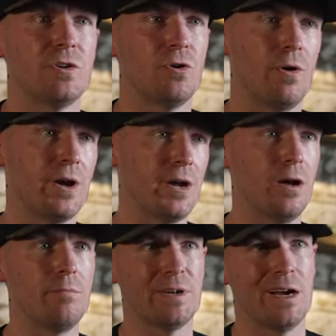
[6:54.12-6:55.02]
Growing
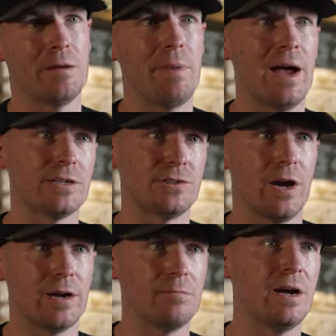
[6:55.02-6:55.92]
up, kind of
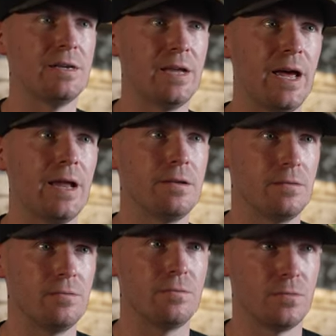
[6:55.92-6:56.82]
backtracking, my dad
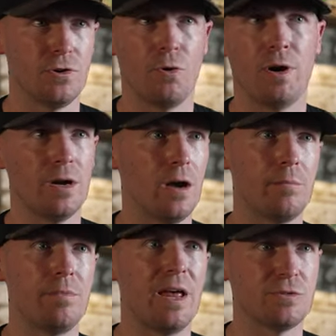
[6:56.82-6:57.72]
growing
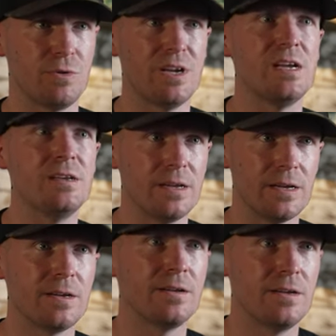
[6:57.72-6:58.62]
up, that's what he did.